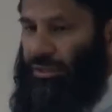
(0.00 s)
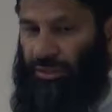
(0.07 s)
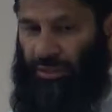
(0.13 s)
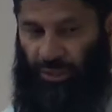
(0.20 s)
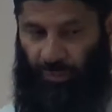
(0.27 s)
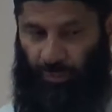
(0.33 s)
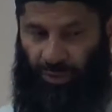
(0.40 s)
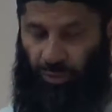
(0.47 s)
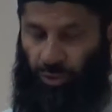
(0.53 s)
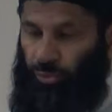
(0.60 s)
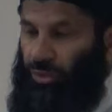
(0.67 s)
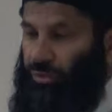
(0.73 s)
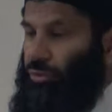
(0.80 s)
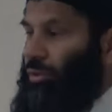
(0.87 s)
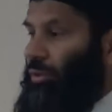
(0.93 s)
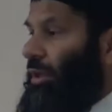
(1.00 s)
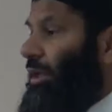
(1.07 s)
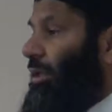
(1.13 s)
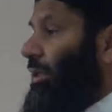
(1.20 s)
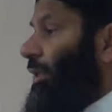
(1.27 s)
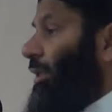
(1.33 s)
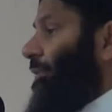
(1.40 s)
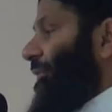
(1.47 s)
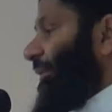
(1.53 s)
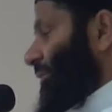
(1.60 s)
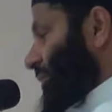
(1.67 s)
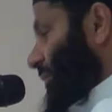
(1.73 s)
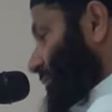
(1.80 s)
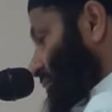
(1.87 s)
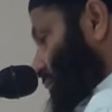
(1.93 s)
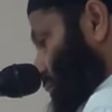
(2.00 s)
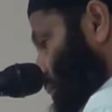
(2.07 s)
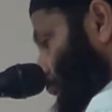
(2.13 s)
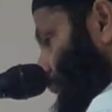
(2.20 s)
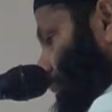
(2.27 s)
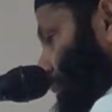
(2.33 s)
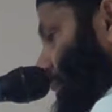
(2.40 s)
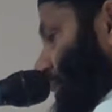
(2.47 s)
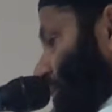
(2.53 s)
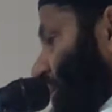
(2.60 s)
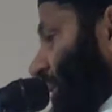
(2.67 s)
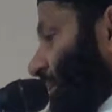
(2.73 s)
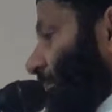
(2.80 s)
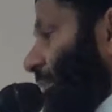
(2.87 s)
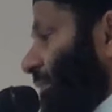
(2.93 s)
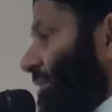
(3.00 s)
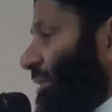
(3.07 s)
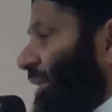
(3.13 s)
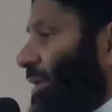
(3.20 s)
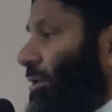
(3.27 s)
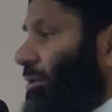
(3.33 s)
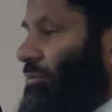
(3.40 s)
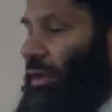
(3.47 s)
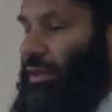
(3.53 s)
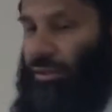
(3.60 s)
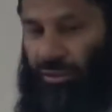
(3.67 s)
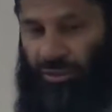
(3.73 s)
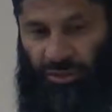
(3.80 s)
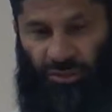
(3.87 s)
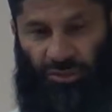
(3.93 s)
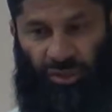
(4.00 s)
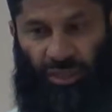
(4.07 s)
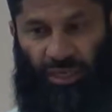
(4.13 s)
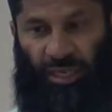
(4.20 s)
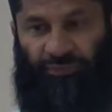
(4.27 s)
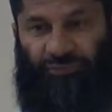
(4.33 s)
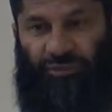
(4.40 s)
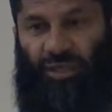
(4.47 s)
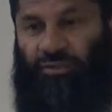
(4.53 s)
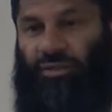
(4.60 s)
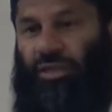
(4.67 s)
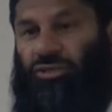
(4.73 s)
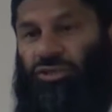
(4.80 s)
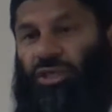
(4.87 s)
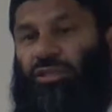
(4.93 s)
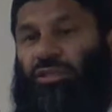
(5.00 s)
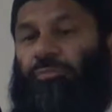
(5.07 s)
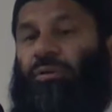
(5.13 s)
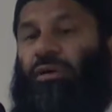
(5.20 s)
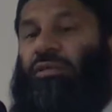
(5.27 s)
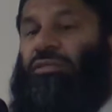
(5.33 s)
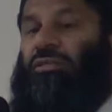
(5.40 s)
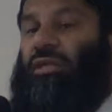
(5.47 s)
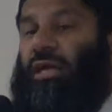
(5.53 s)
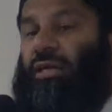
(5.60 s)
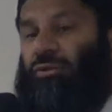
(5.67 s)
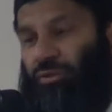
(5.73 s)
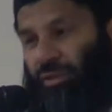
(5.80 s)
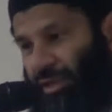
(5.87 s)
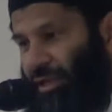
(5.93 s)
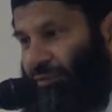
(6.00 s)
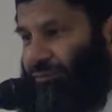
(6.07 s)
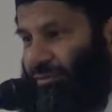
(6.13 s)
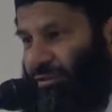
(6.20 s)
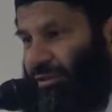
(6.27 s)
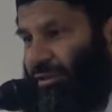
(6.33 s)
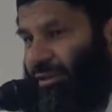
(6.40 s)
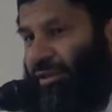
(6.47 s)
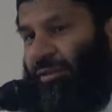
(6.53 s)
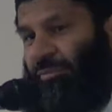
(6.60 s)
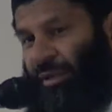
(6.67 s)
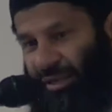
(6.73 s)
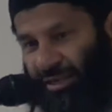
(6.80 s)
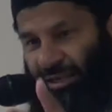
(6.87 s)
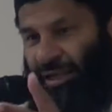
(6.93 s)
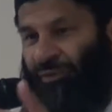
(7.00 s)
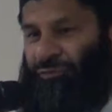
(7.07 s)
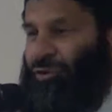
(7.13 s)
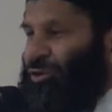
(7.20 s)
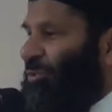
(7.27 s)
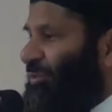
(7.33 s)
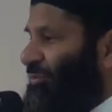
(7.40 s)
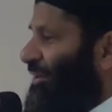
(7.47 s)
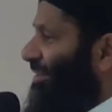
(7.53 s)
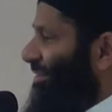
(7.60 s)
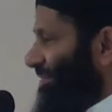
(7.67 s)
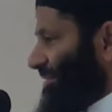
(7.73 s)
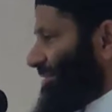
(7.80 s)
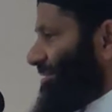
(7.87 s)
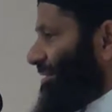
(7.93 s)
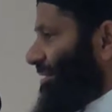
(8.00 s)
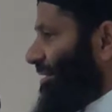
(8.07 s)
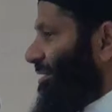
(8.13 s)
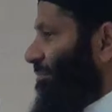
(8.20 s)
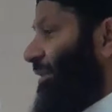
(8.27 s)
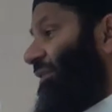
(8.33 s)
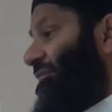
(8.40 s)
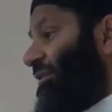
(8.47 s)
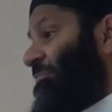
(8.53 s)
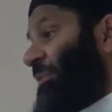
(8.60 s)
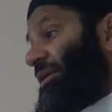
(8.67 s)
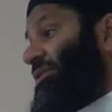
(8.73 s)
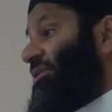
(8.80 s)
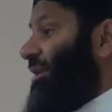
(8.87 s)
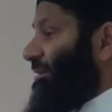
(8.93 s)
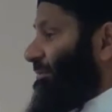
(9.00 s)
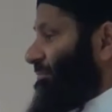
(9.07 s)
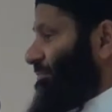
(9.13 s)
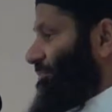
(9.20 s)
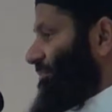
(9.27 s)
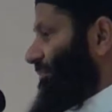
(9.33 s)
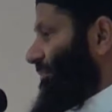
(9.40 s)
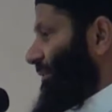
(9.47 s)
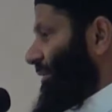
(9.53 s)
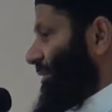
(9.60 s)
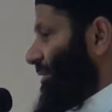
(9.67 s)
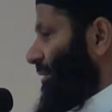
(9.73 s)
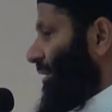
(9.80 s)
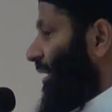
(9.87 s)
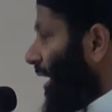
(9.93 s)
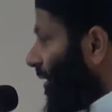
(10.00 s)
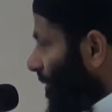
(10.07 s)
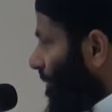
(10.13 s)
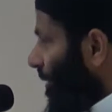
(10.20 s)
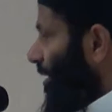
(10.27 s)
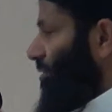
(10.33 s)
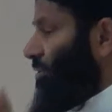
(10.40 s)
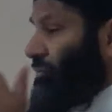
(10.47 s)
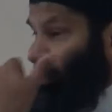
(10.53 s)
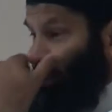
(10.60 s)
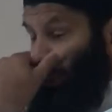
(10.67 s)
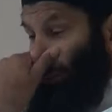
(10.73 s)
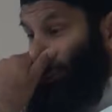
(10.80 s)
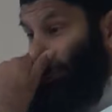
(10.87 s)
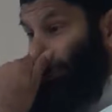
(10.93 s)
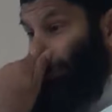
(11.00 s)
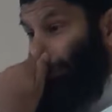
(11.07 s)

assalamu alaikum wa rahmatullah, they turn to the right and they shake the person's hand on the right, they turn to the left and then shake the person's hand on the left. Mainly in Africa we find this. But even in Pakistan and other parts of the world.